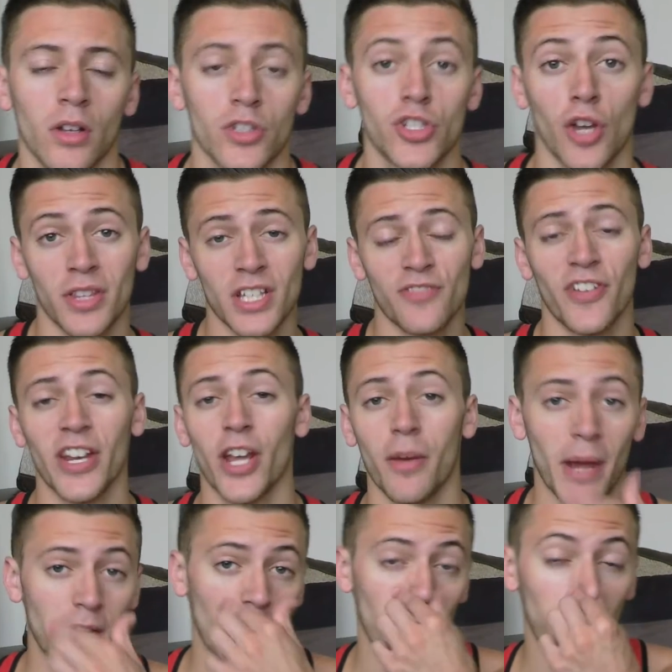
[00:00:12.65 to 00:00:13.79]
So this video
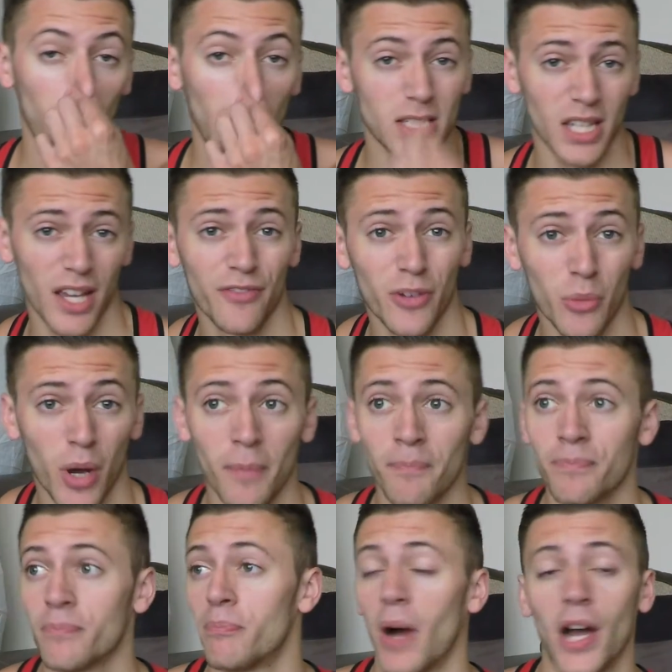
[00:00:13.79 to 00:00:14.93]
may not apply to everyone,
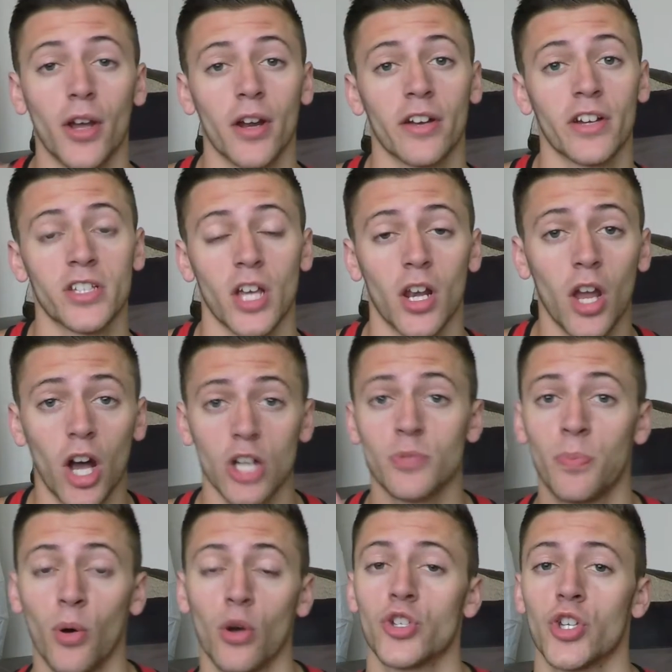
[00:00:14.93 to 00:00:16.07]
but I know there is a large
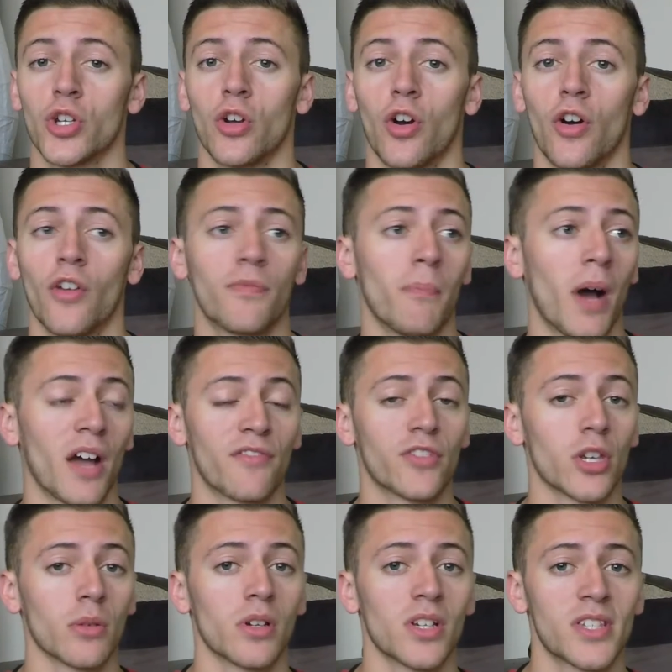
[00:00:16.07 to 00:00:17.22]
portion of my
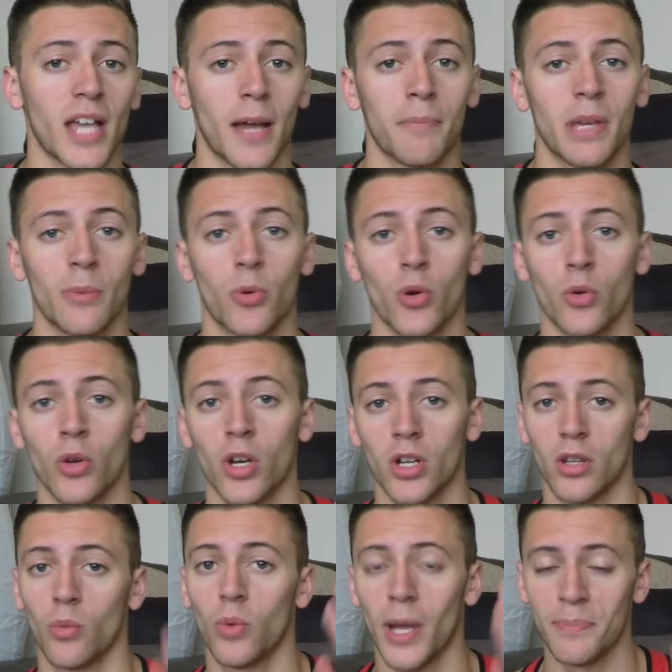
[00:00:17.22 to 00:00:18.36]
viewers and people who look at
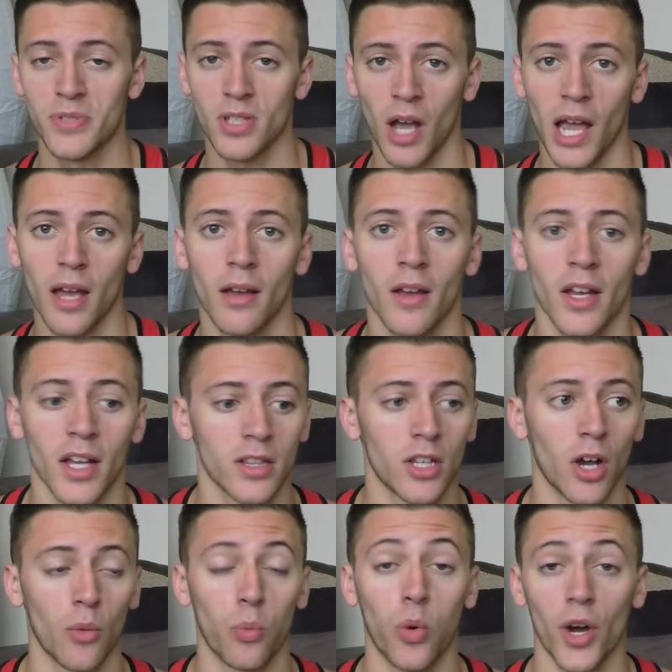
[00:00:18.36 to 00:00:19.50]
the website
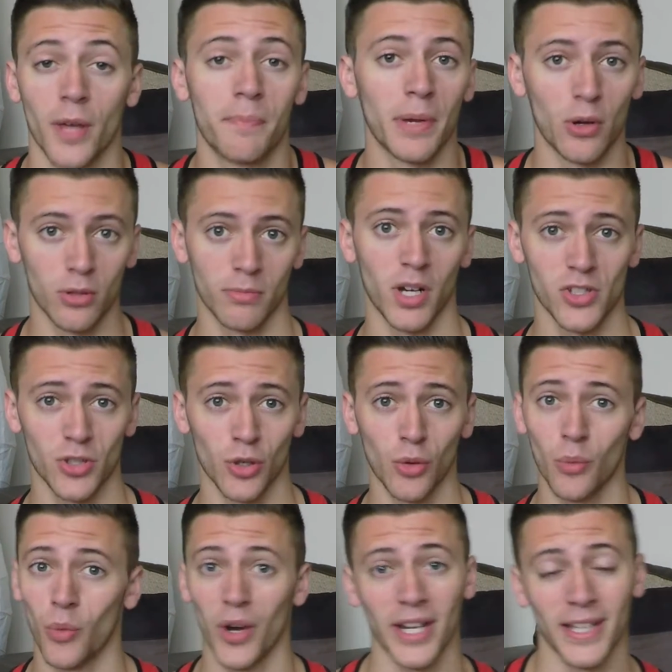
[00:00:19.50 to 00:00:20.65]
that want to build
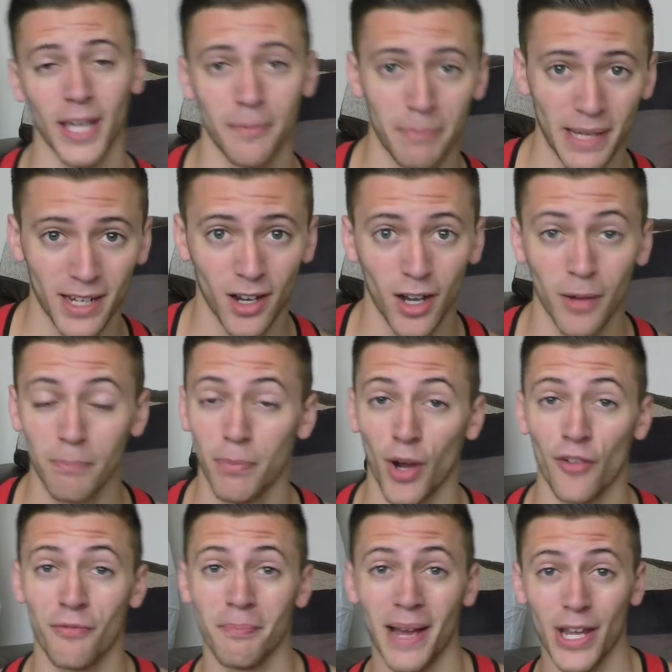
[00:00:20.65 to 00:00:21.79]
muscle, want to get bigger,
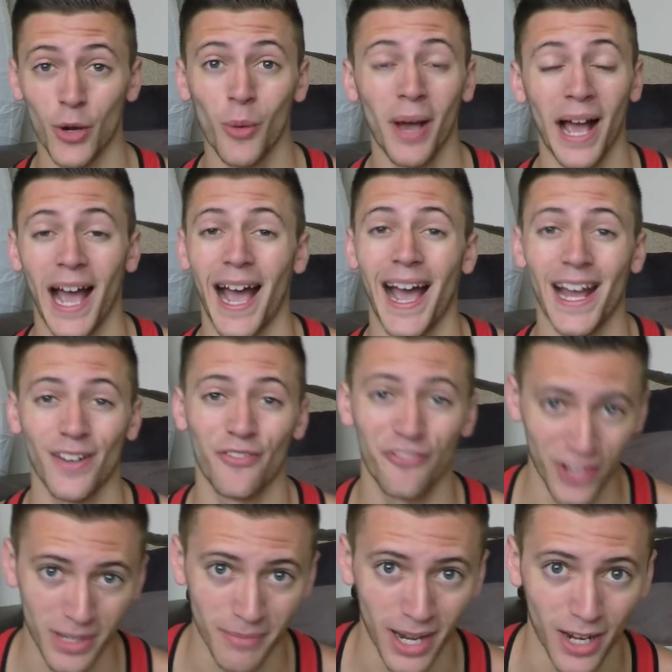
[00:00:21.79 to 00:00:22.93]
both male and
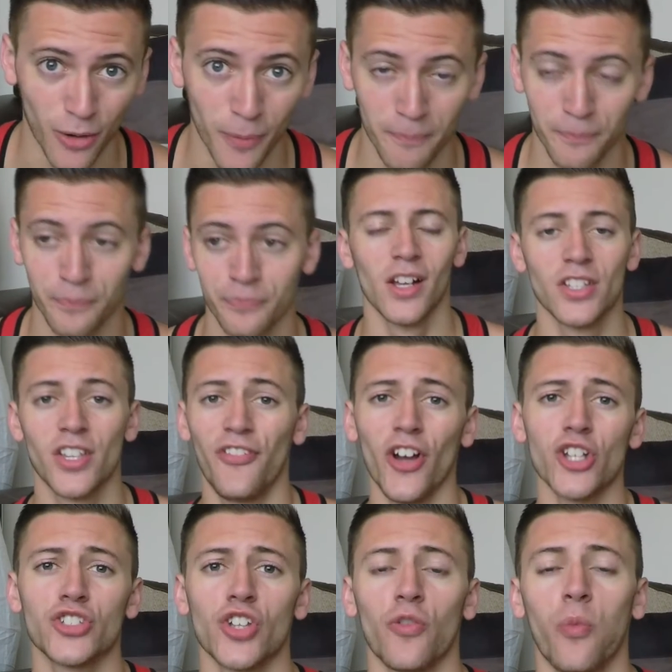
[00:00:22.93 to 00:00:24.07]
female. So
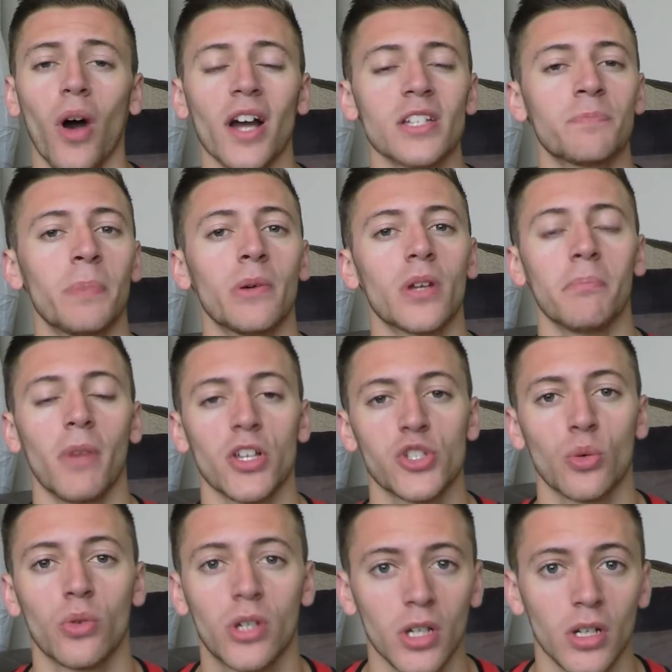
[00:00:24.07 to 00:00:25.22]
first off, why is building
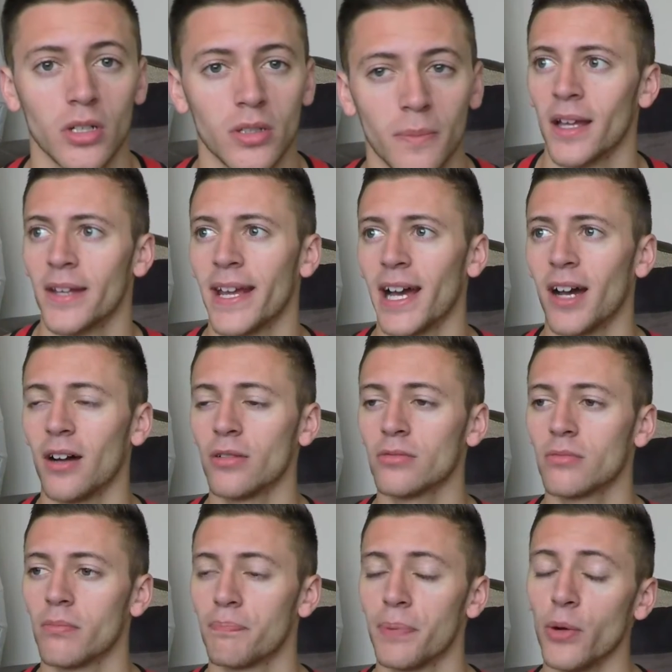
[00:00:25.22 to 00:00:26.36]
muscle good? Now,
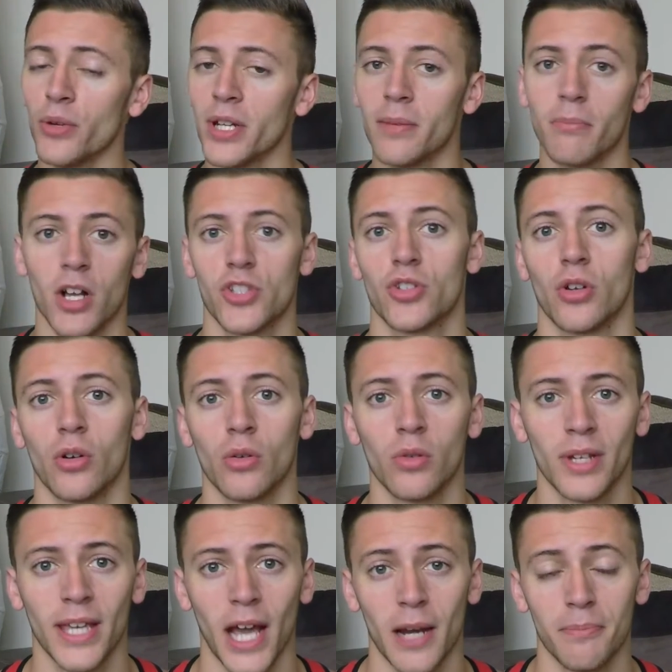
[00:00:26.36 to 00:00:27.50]
building muscle
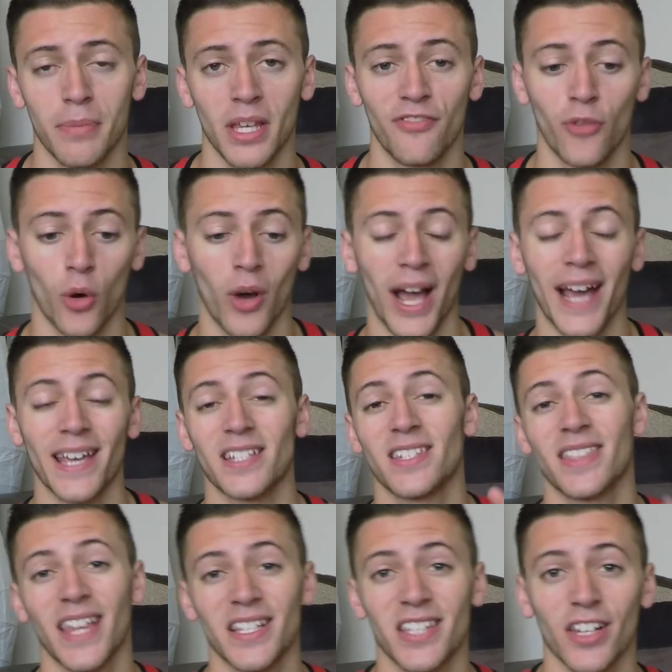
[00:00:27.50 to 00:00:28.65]
can be for
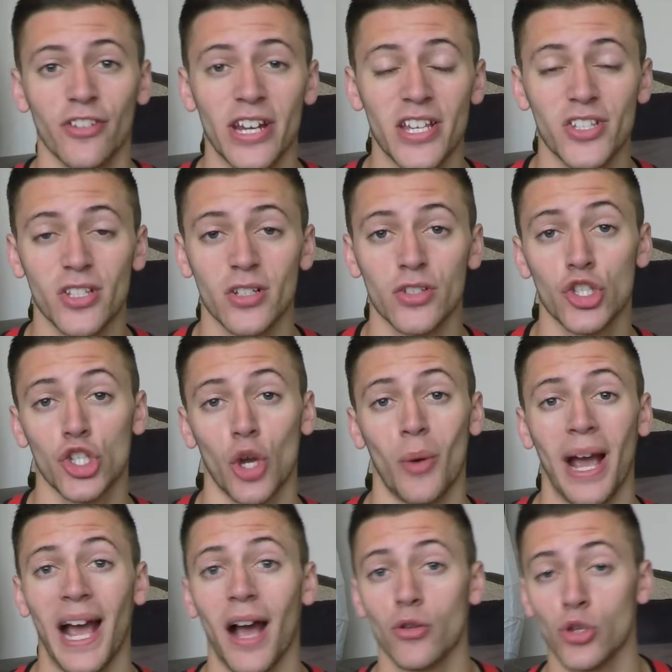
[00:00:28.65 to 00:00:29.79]
aesthetic reasons, so
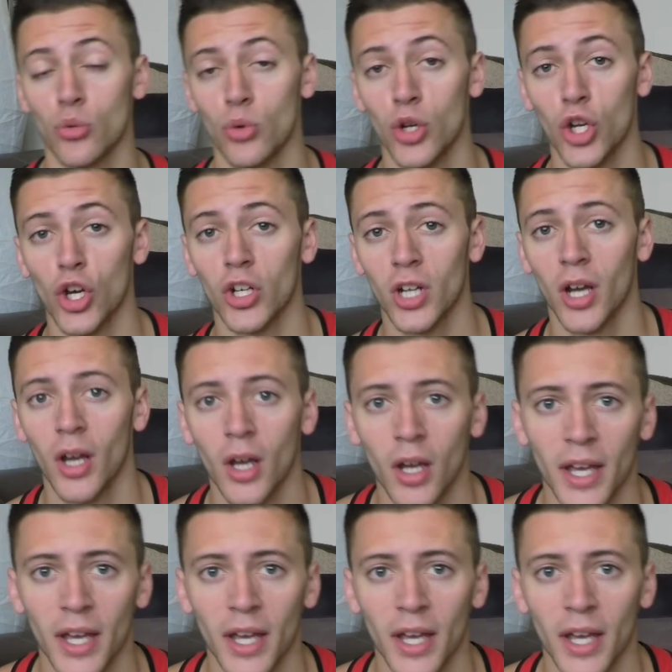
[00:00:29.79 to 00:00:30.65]
how you look.